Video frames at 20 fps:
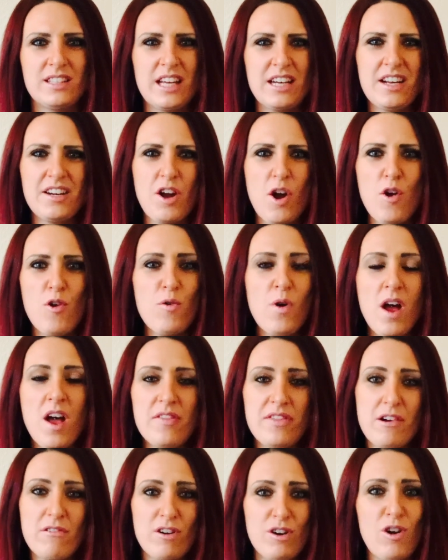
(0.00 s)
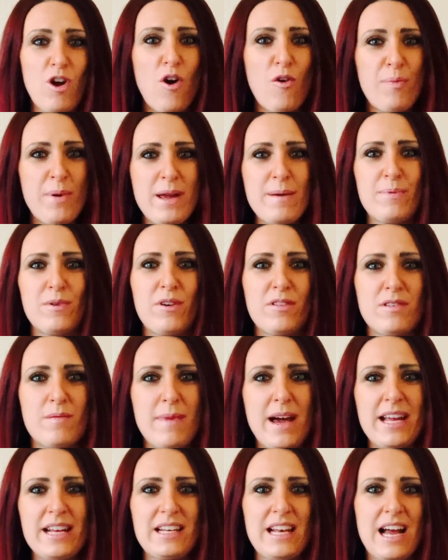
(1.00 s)
And I know there are a lot of people on the
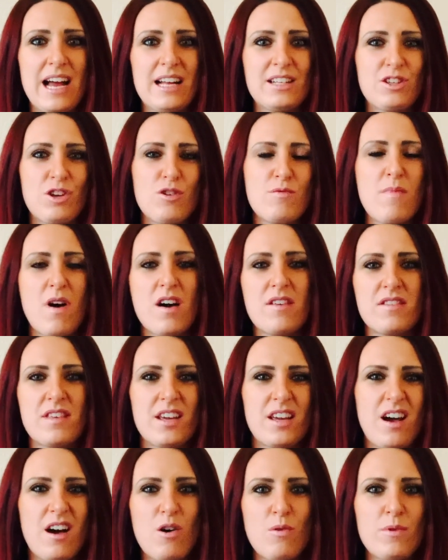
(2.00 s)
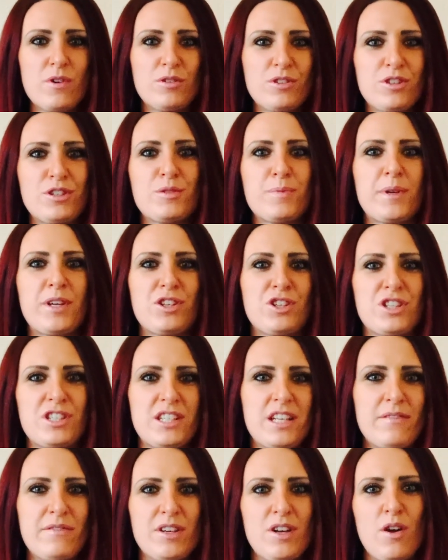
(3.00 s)
mainland who might think, oh, well, just because she's
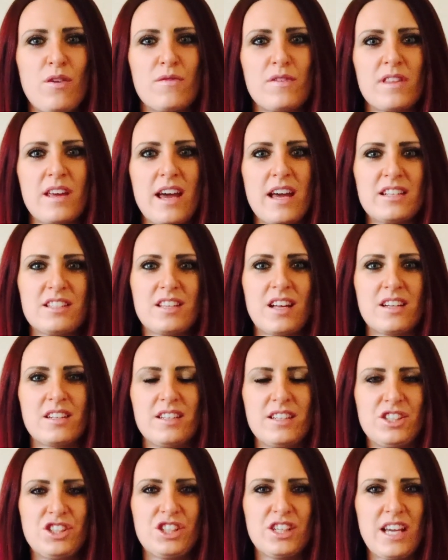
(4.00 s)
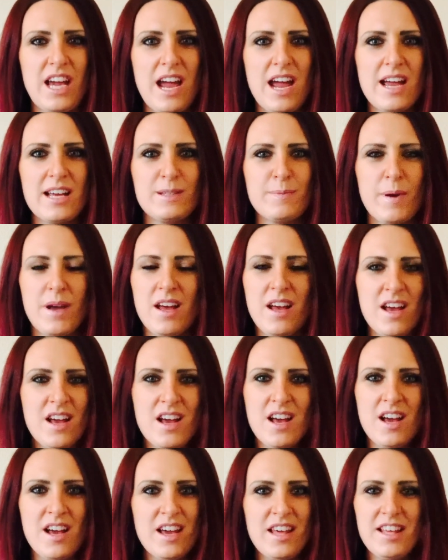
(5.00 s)
living over there, suddenly she cares. But
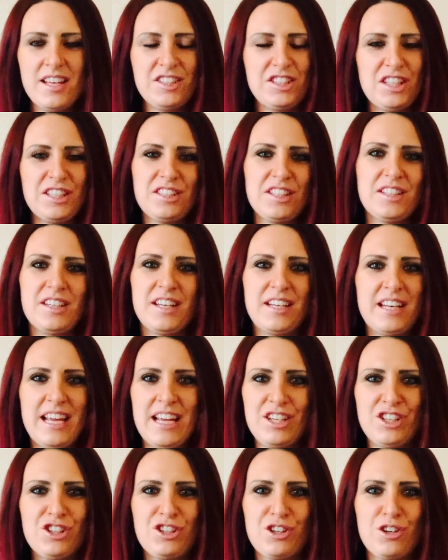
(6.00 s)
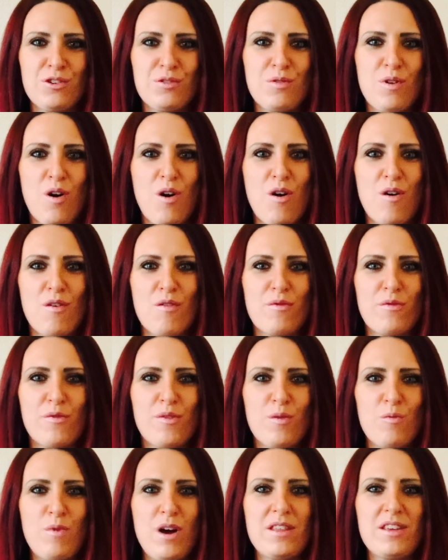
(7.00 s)
this isn't an issue
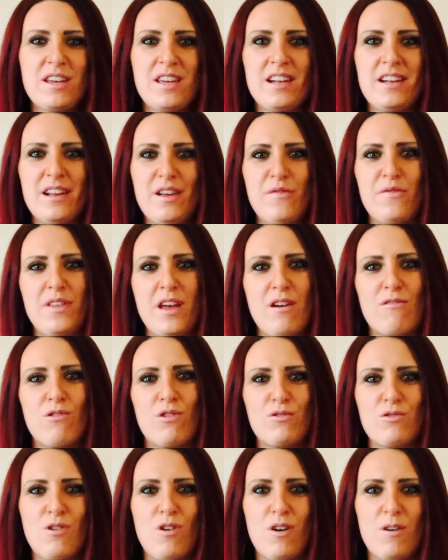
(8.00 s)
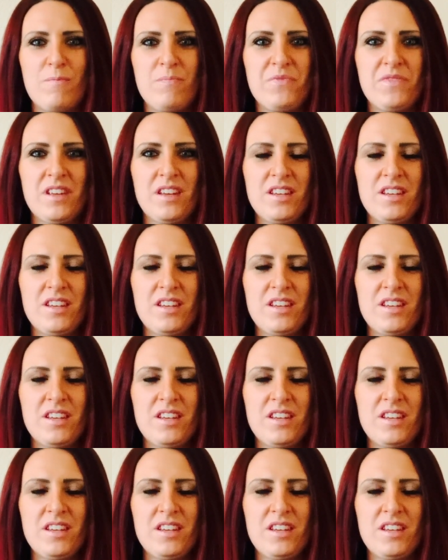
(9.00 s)
of whether you live there or not.